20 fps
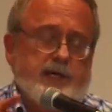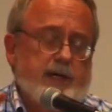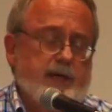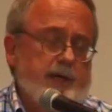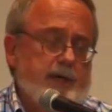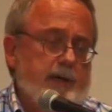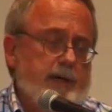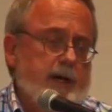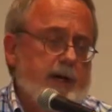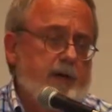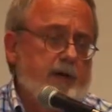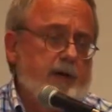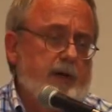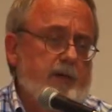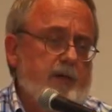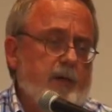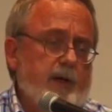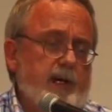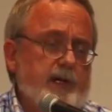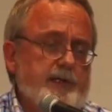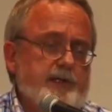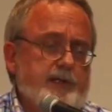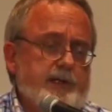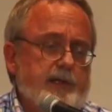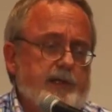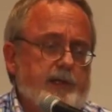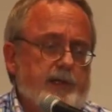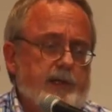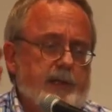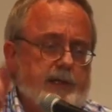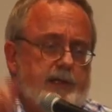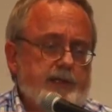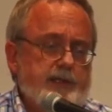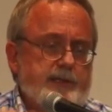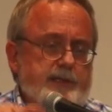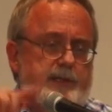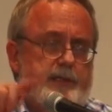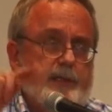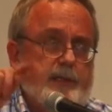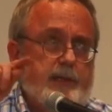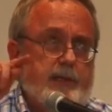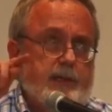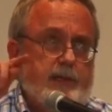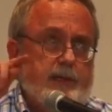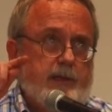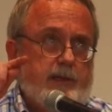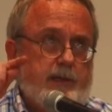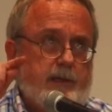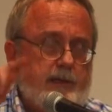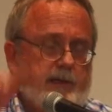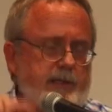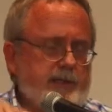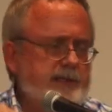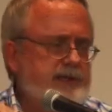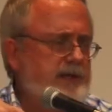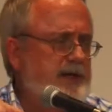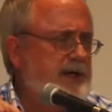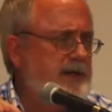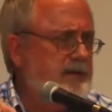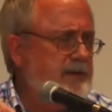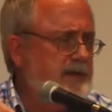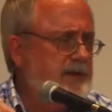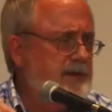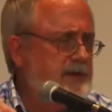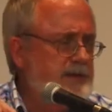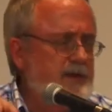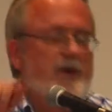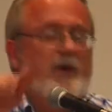out at an hourly wage that the least competent